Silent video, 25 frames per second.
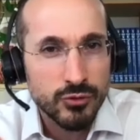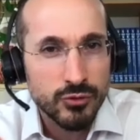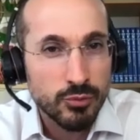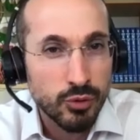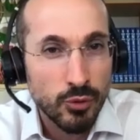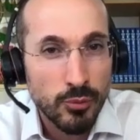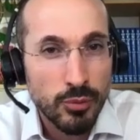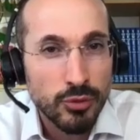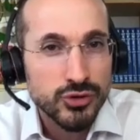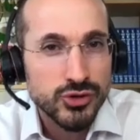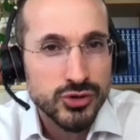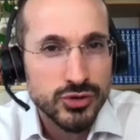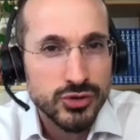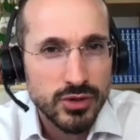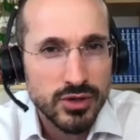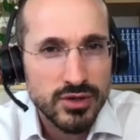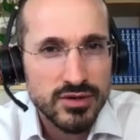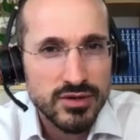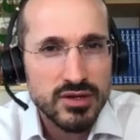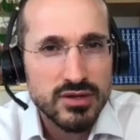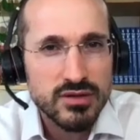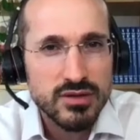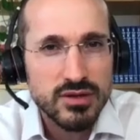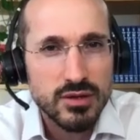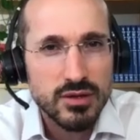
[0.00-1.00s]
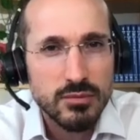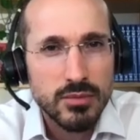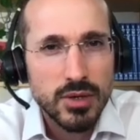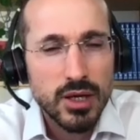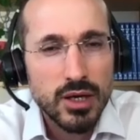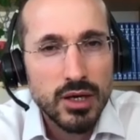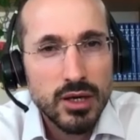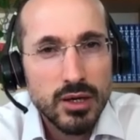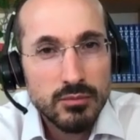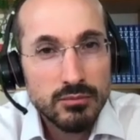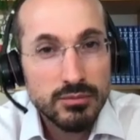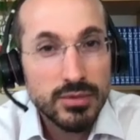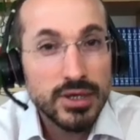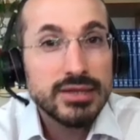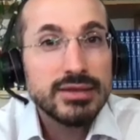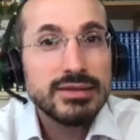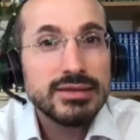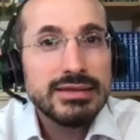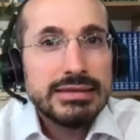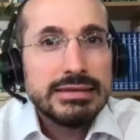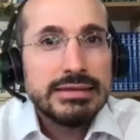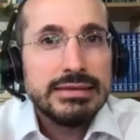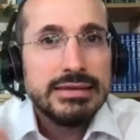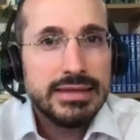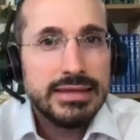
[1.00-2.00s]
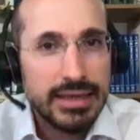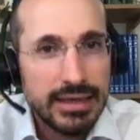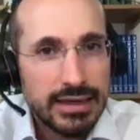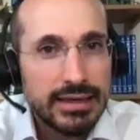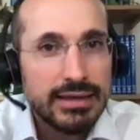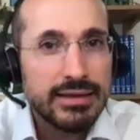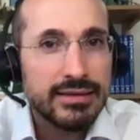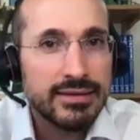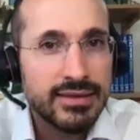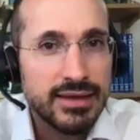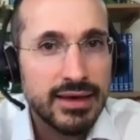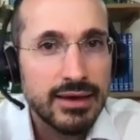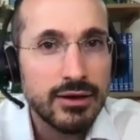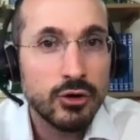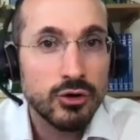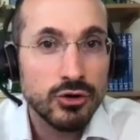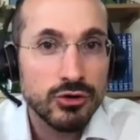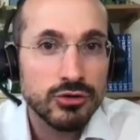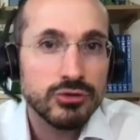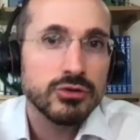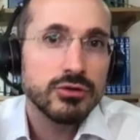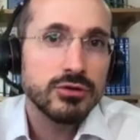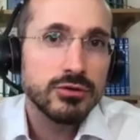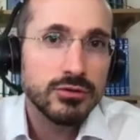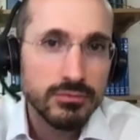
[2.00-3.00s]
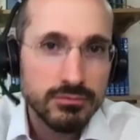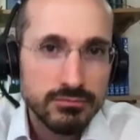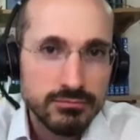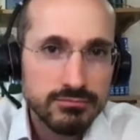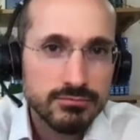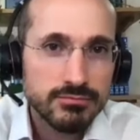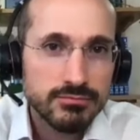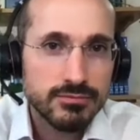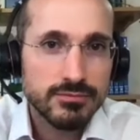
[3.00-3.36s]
the proportional system. But they also